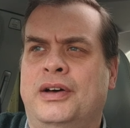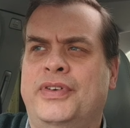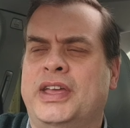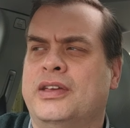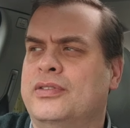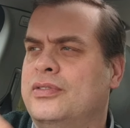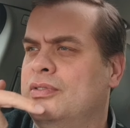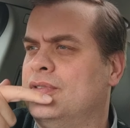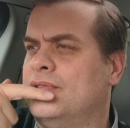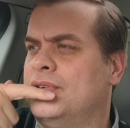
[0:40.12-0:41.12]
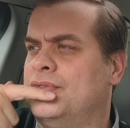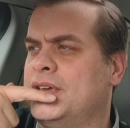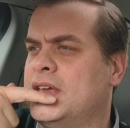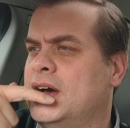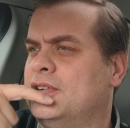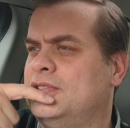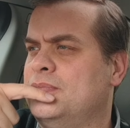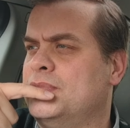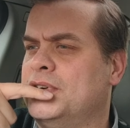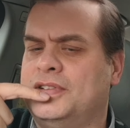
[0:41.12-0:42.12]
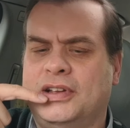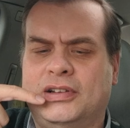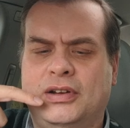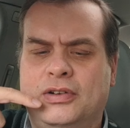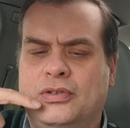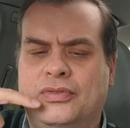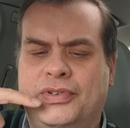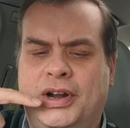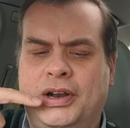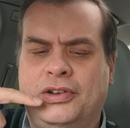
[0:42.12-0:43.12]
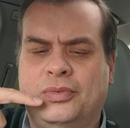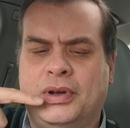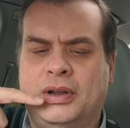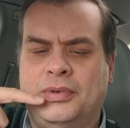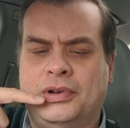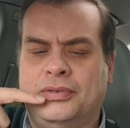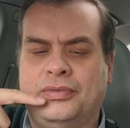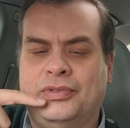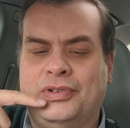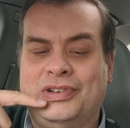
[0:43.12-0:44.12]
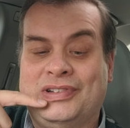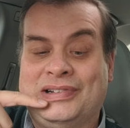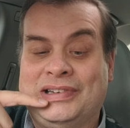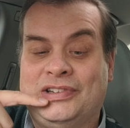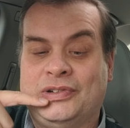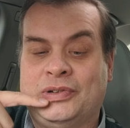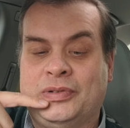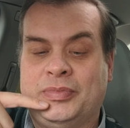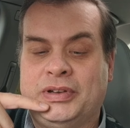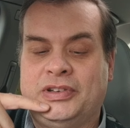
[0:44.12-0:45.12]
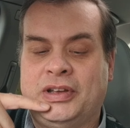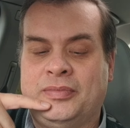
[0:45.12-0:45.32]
I think it actually might include Northern Ireland as well. I'm not entirely sure, but